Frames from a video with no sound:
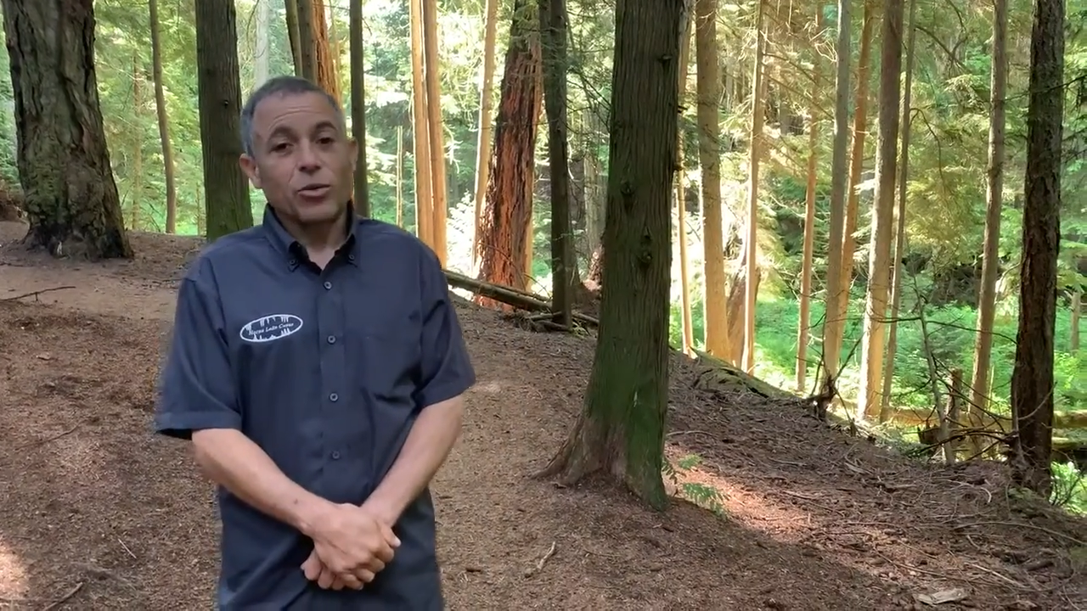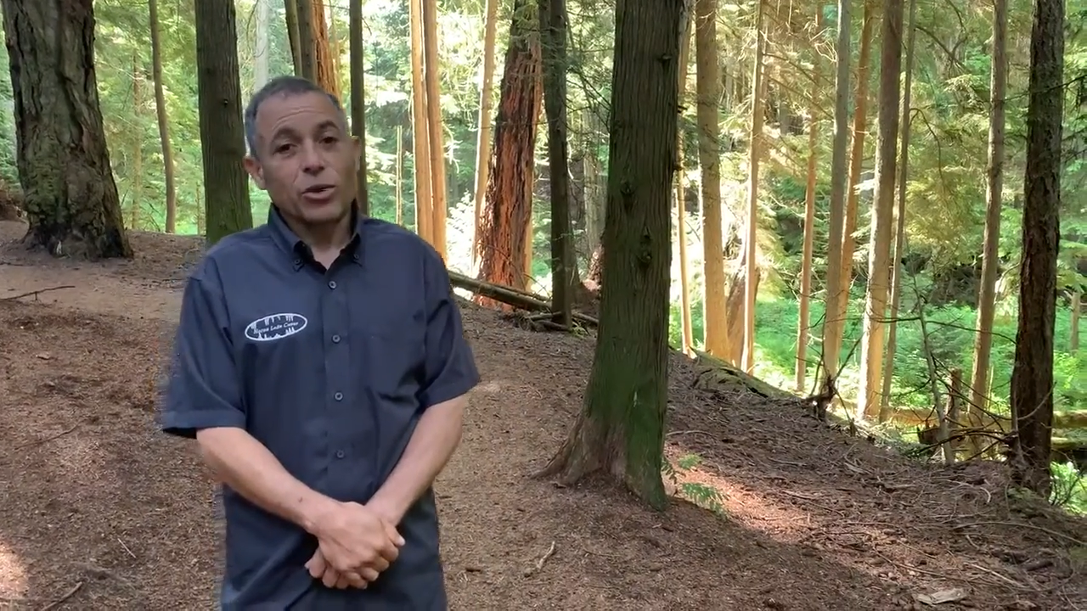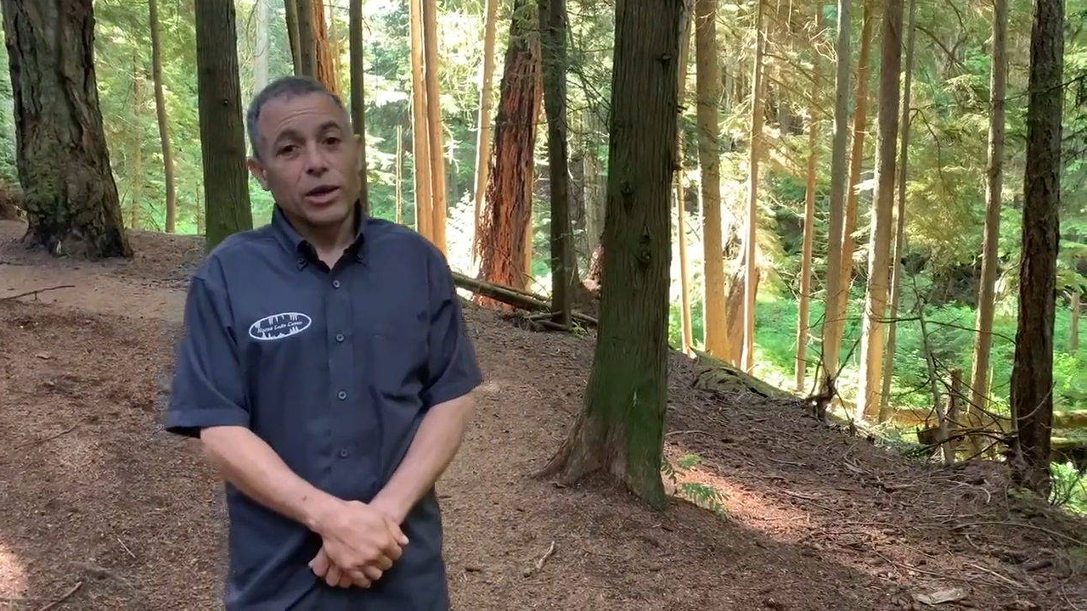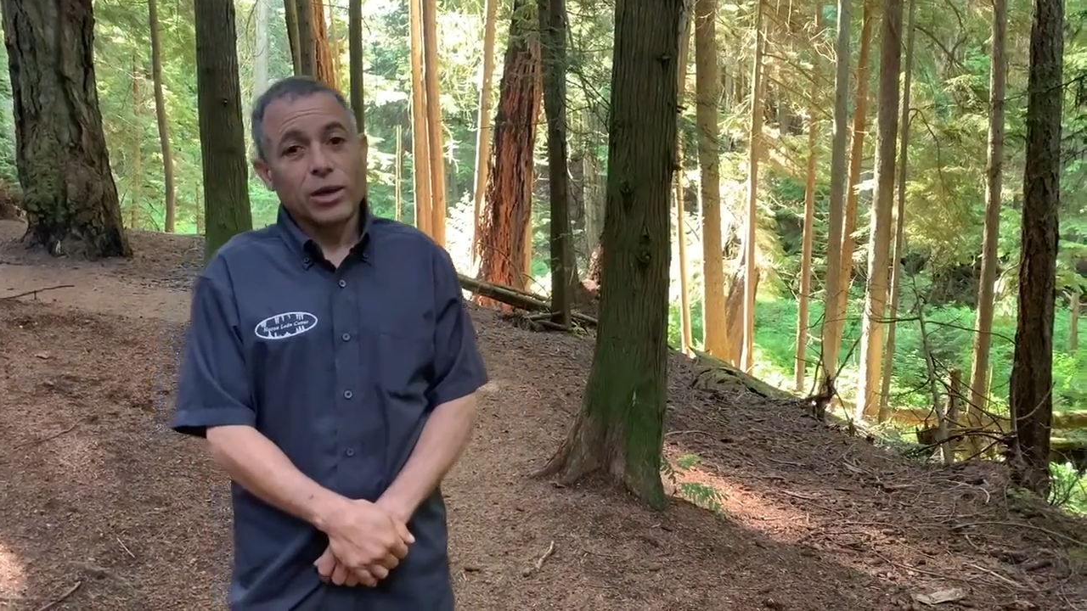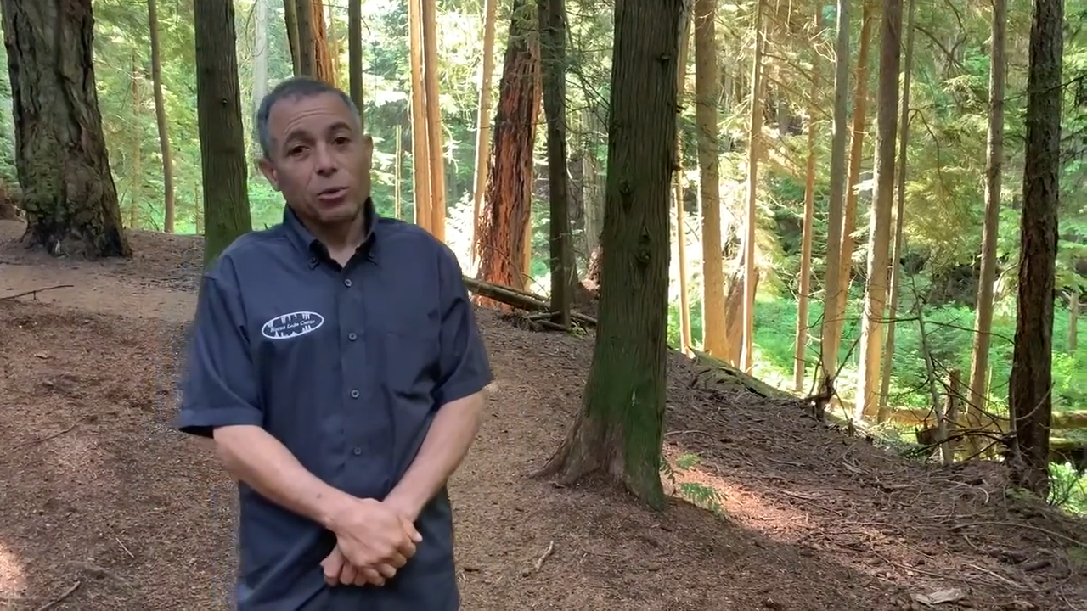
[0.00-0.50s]

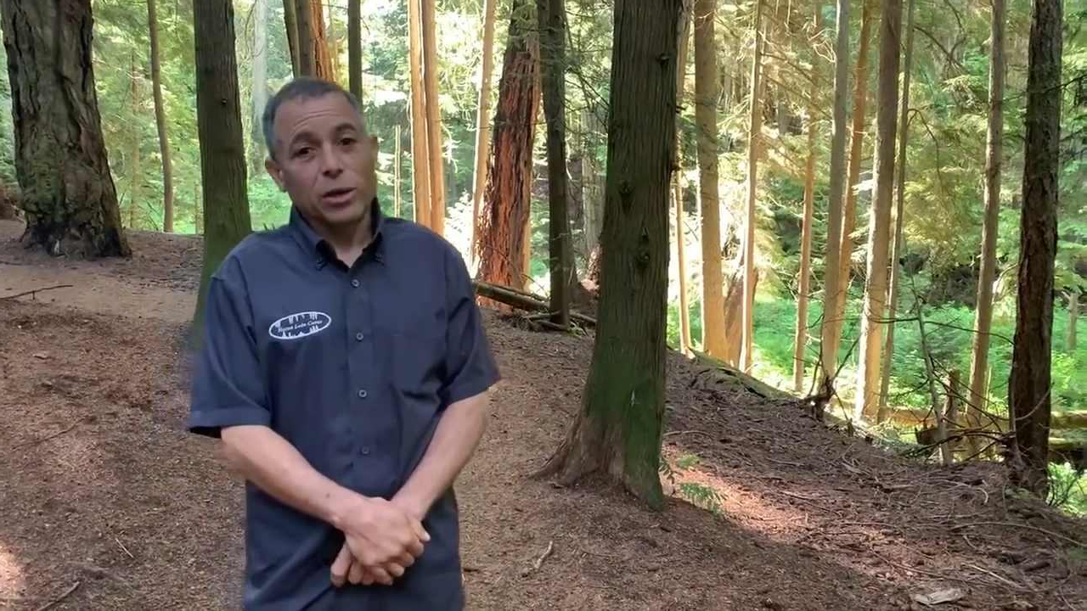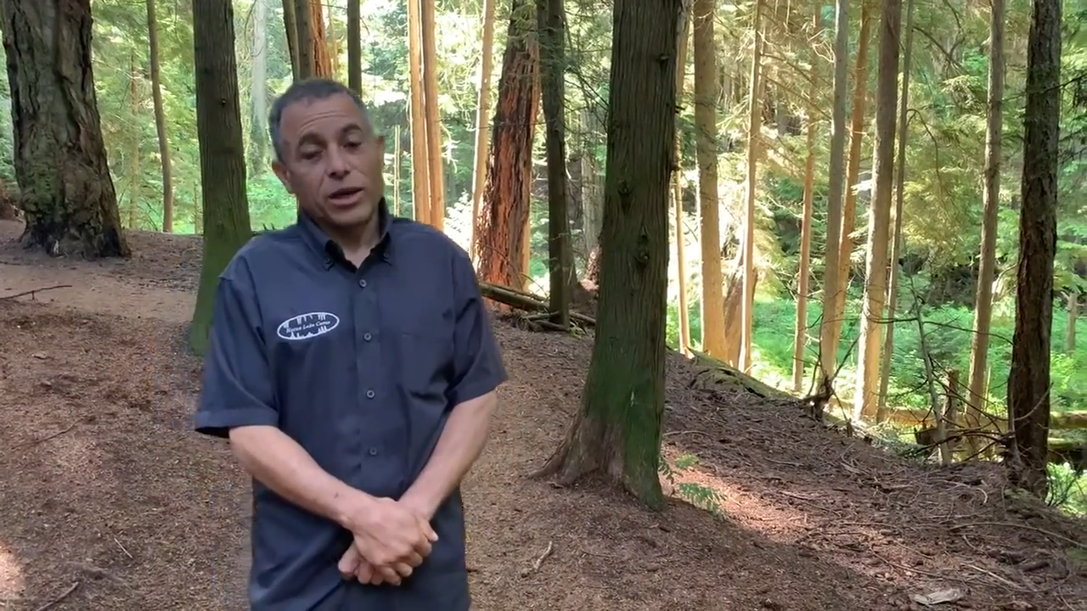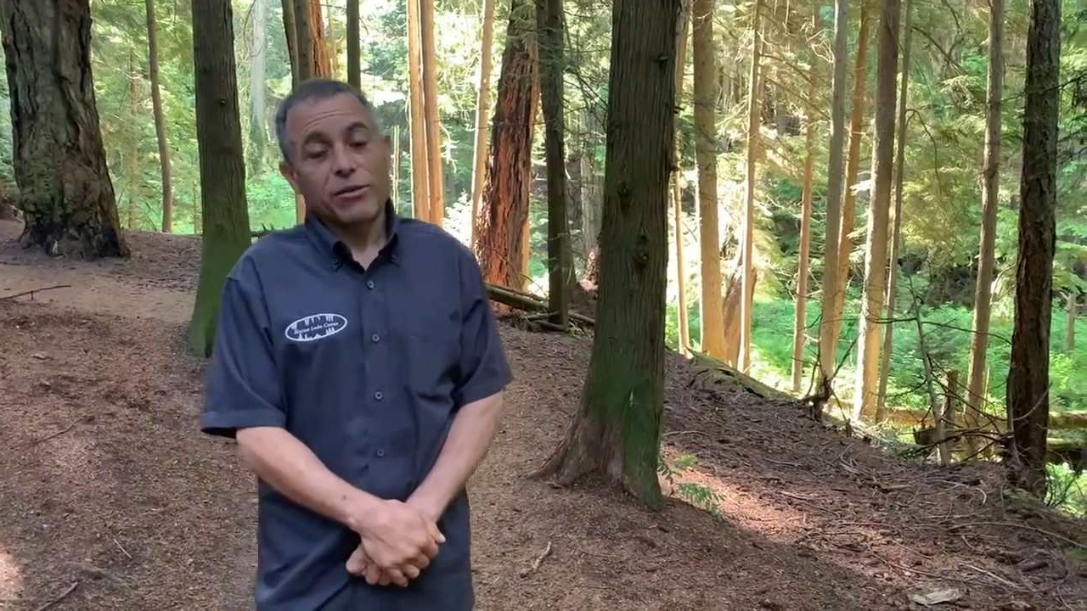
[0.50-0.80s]
real big